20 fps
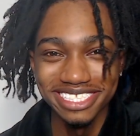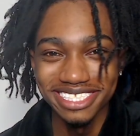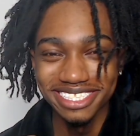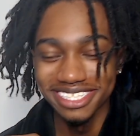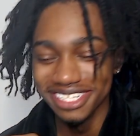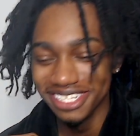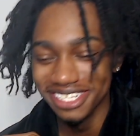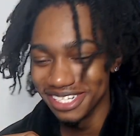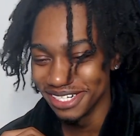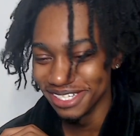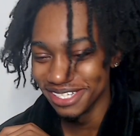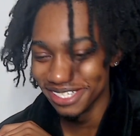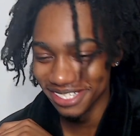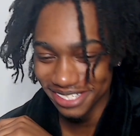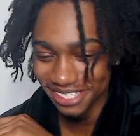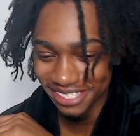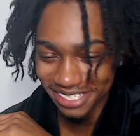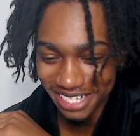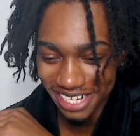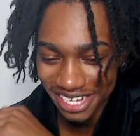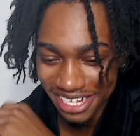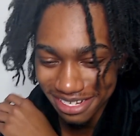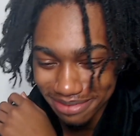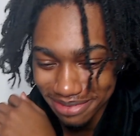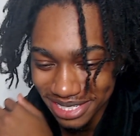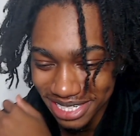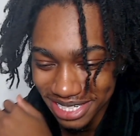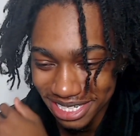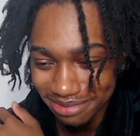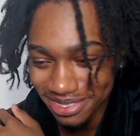sir. I'd
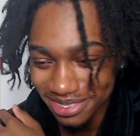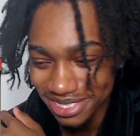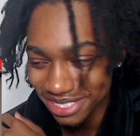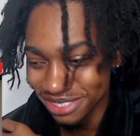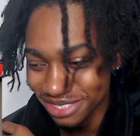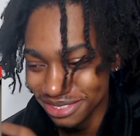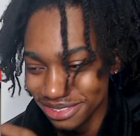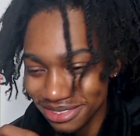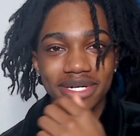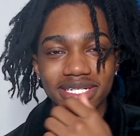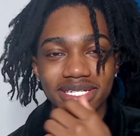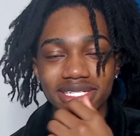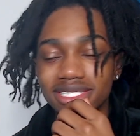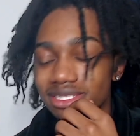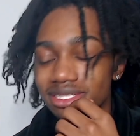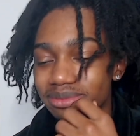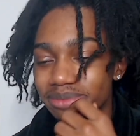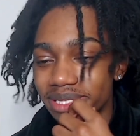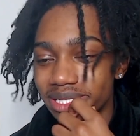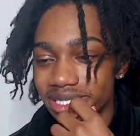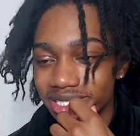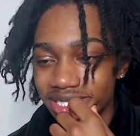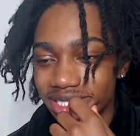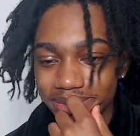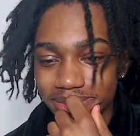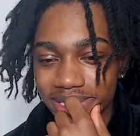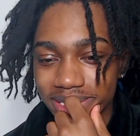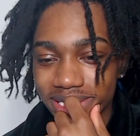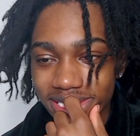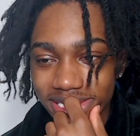be happy too. But look, but
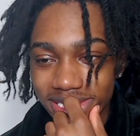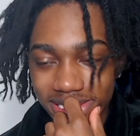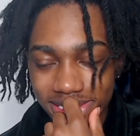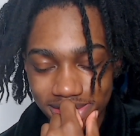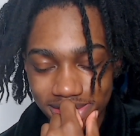look, but look.